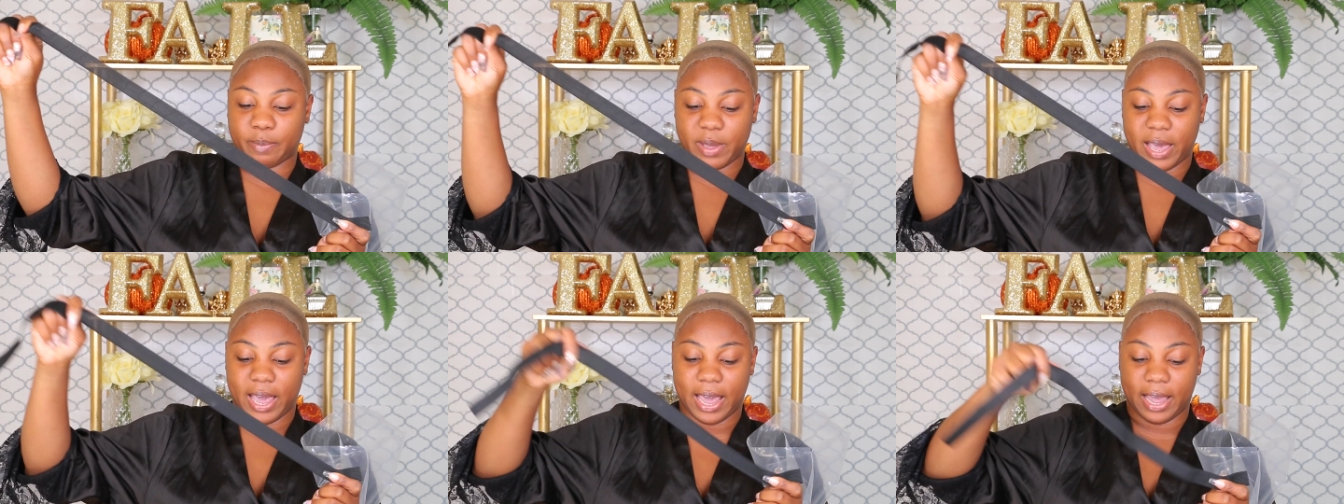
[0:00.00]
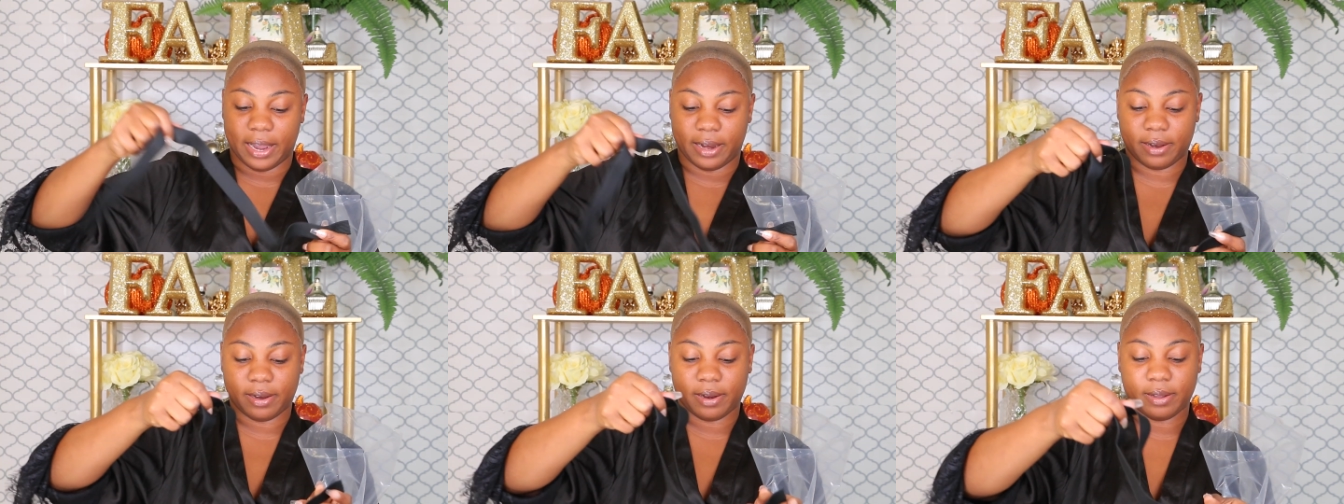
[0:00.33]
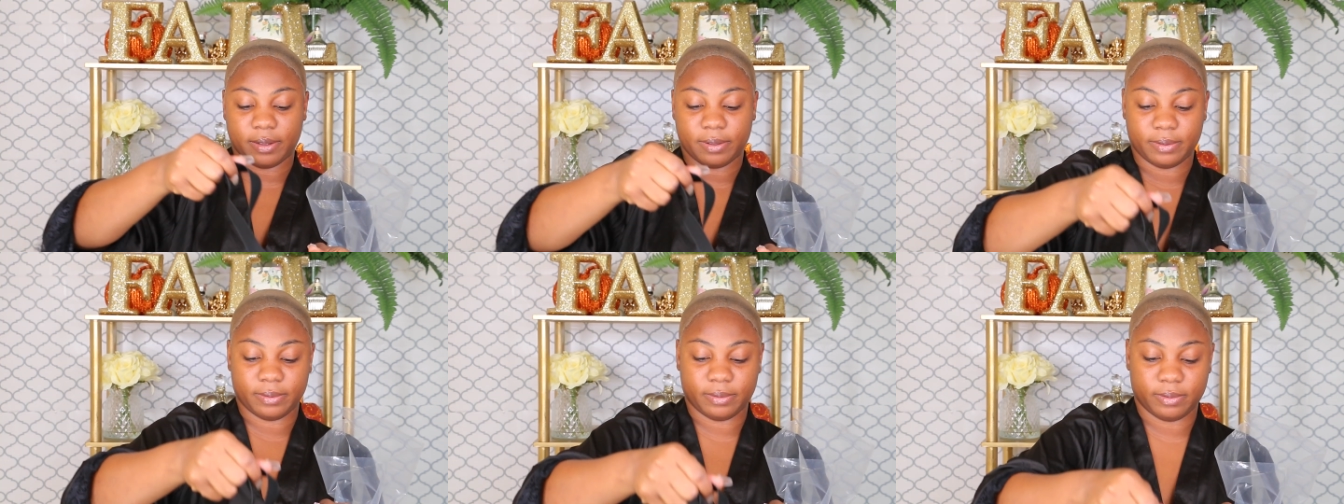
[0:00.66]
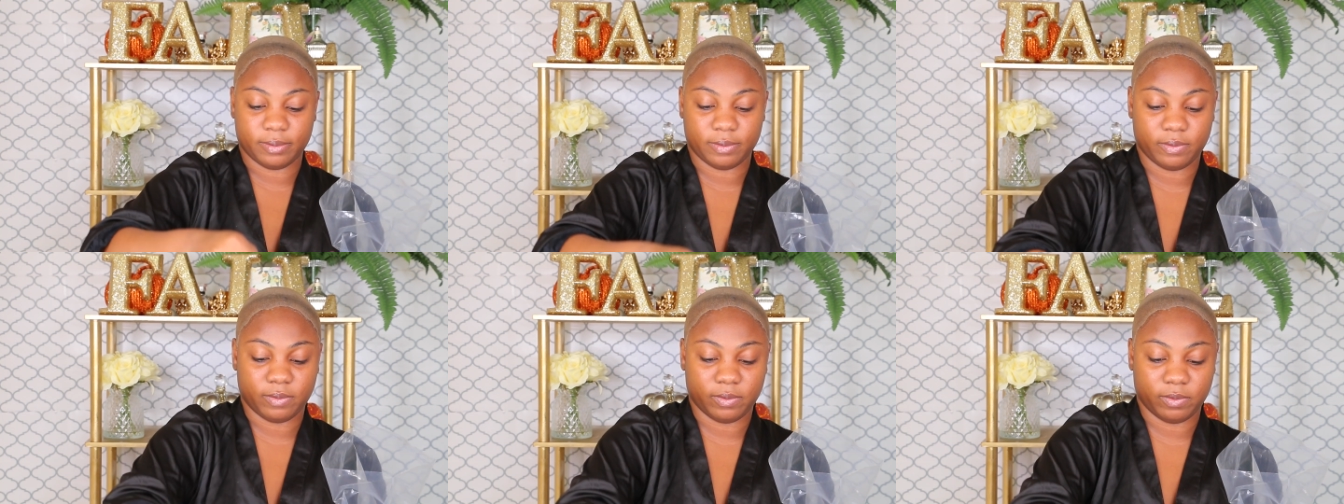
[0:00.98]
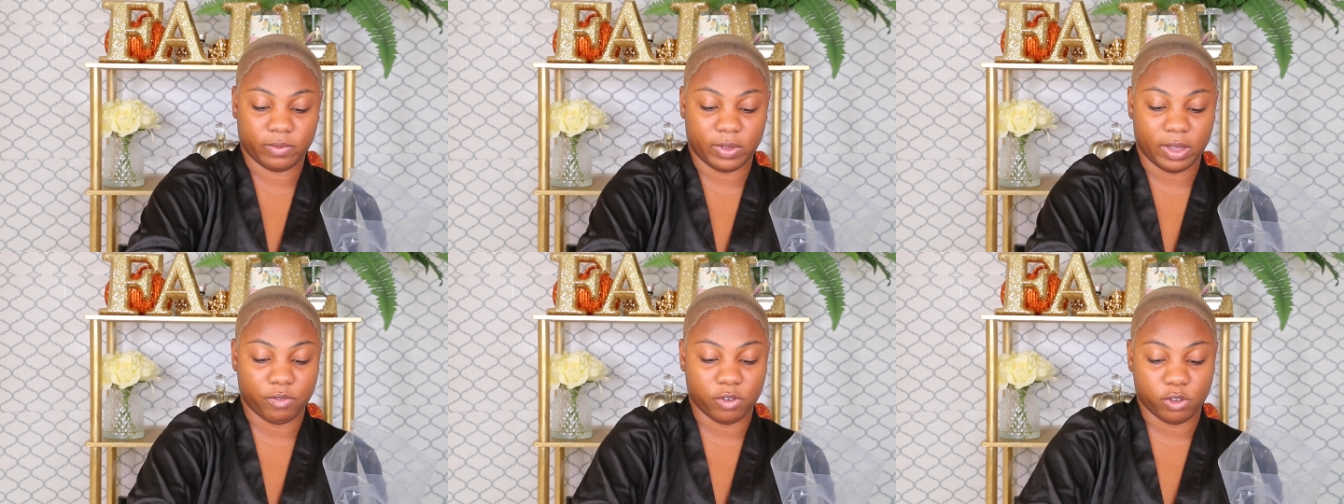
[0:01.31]
band,
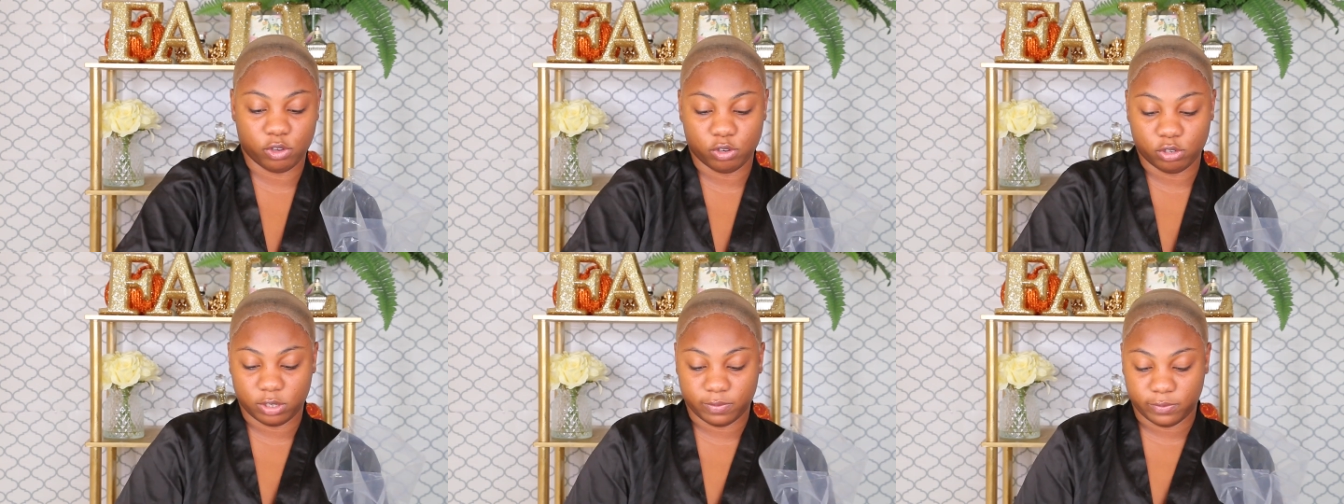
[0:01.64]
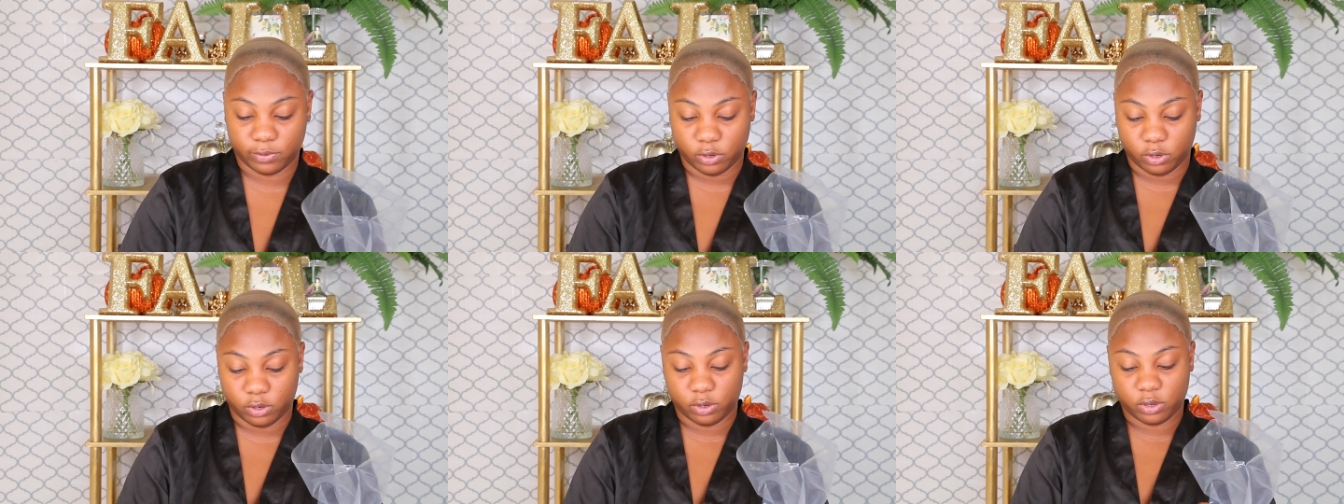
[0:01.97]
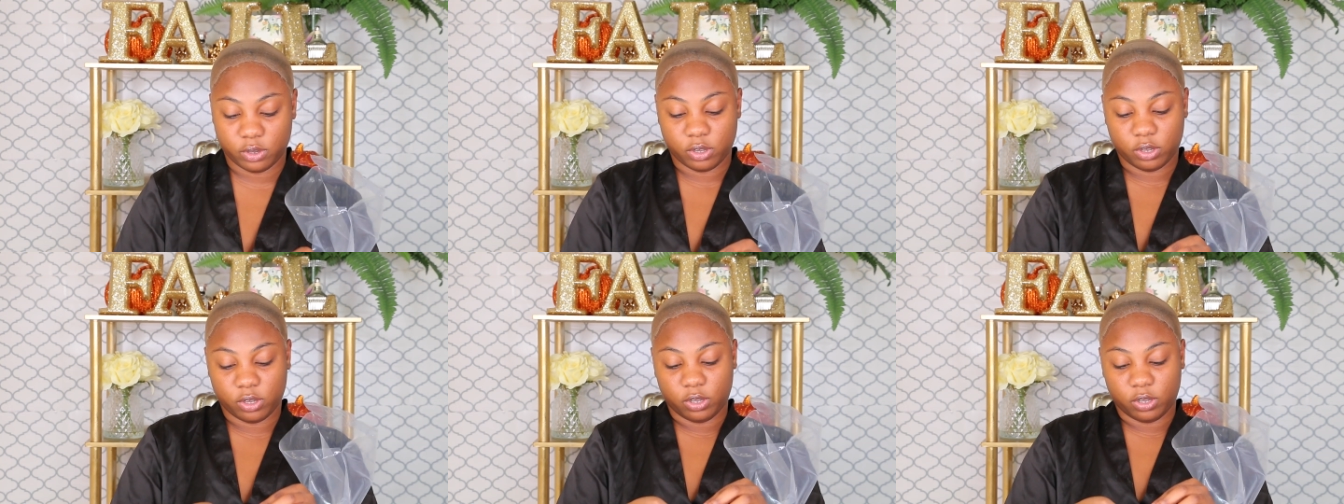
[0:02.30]
very useful.